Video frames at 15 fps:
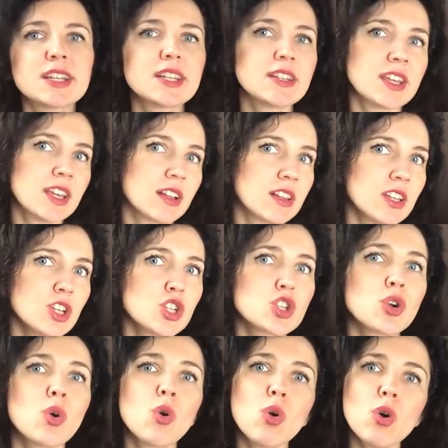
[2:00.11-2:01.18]
in English
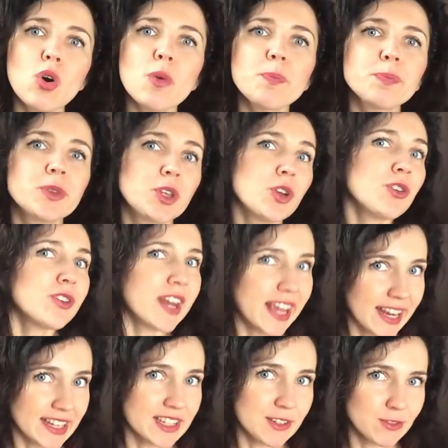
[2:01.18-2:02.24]
or your
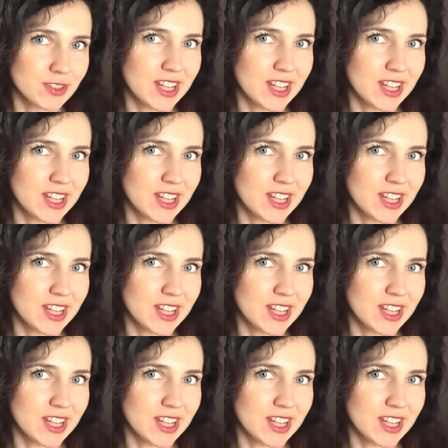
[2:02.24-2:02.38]
native